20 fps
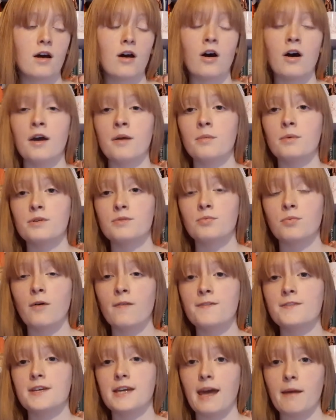I would
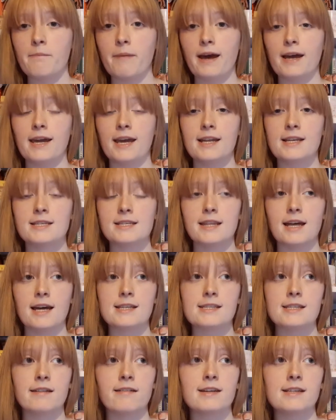want to get back into
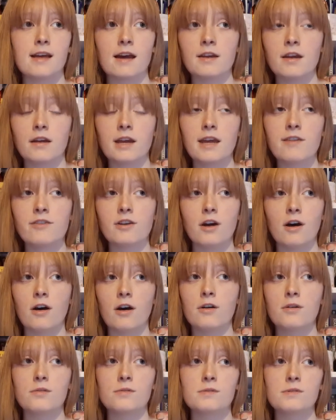that series. I don't even
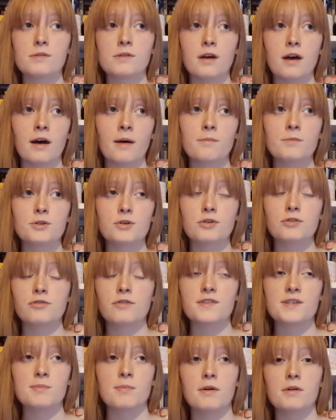own Daughter
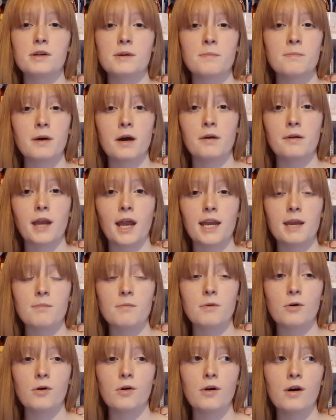of Smoke and Bone
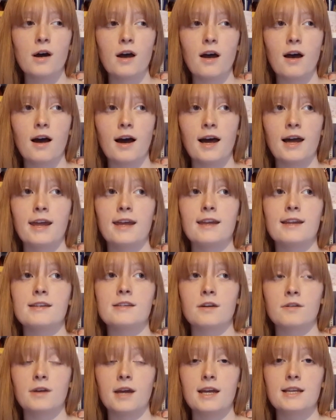anymore. I
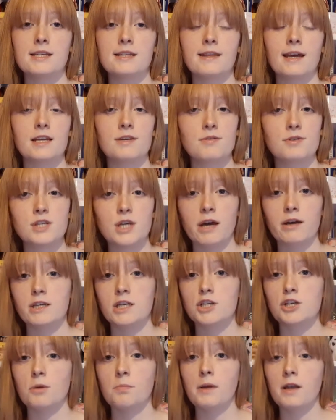donated that to a
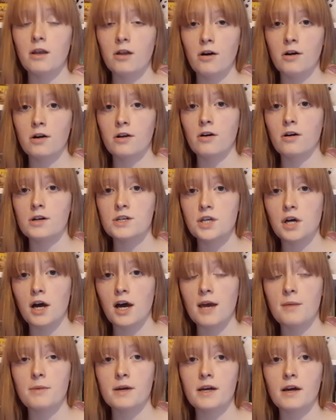charity shop a long, long
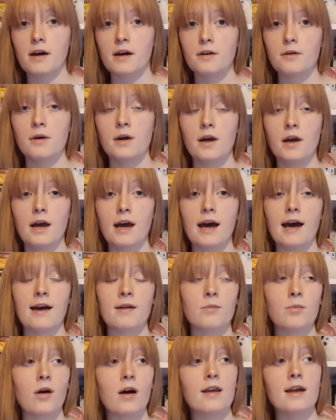time ago.
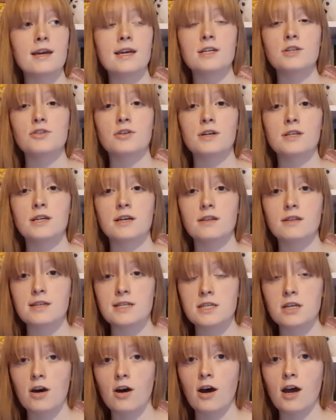And while I enjoyed it at the
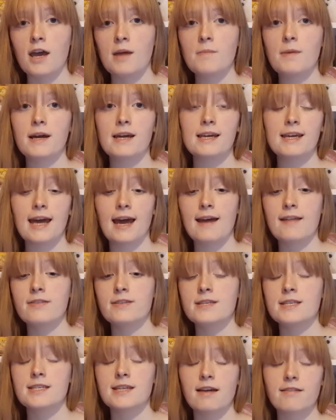time, again,
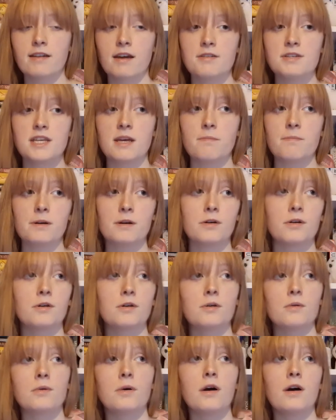the
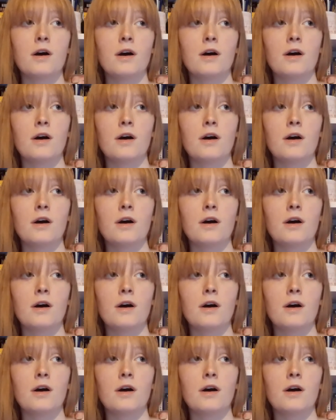stereotypical